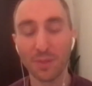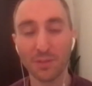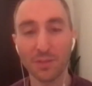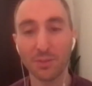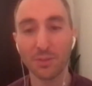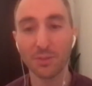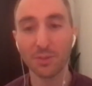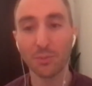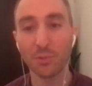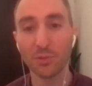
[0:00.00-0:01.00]
Is
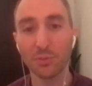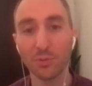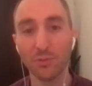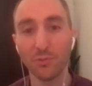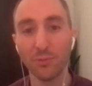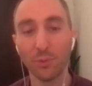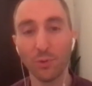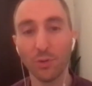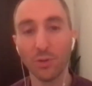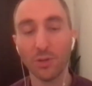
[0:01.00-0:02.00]
that possible
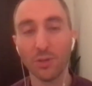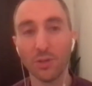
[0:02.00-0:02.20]
for,